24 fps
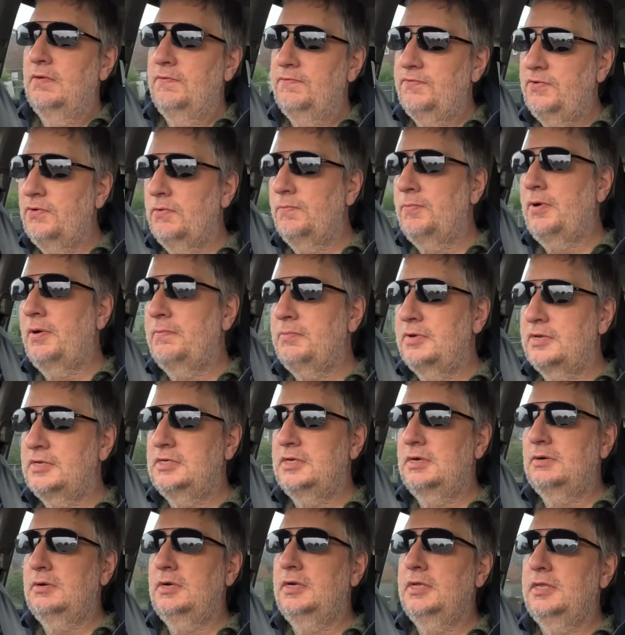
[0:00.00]
fuel pump
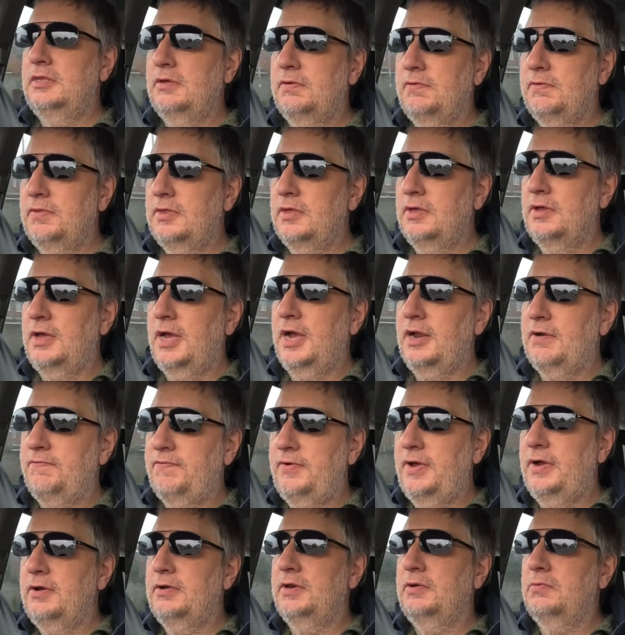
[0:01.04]
necessarily that had
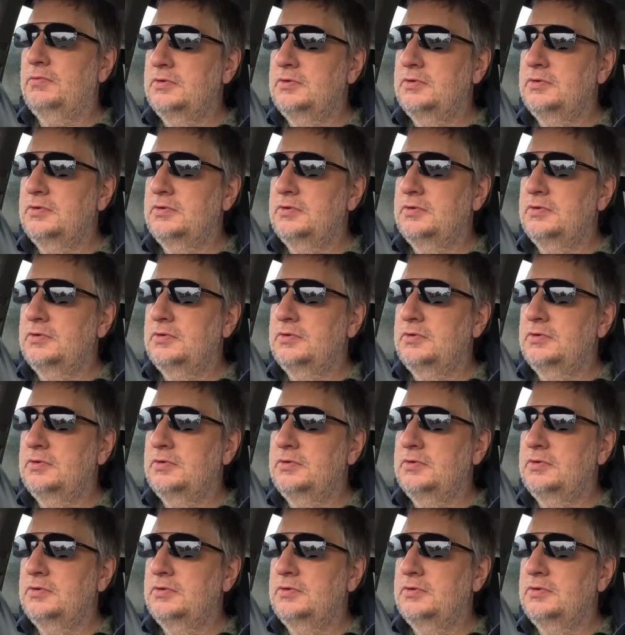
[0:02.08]
failed.